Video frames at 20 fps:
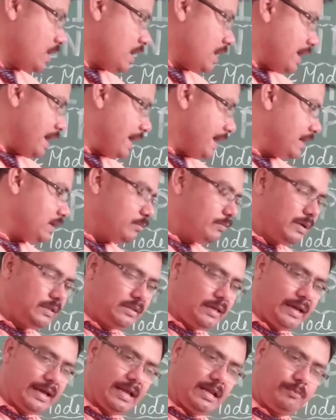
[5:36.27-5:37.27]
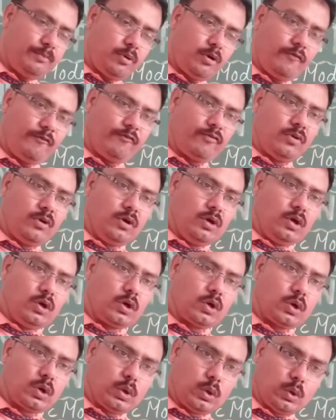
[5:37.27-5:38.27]
and by the help of
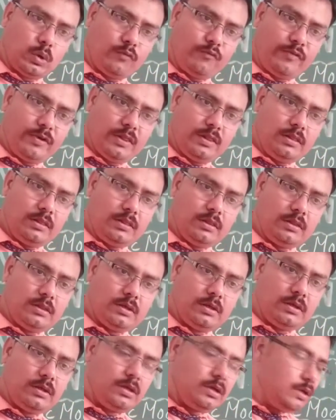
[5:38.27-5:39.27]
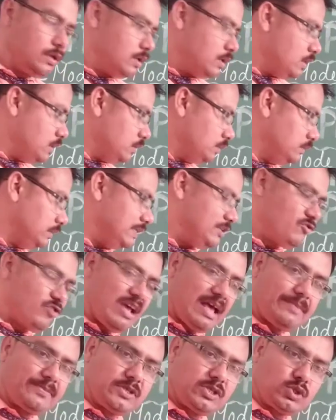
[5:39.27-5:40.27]
chlorophyll they
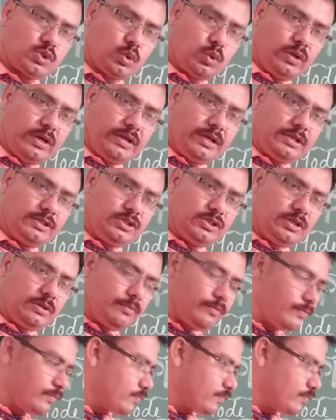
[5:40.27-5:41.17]
trap the solar energy.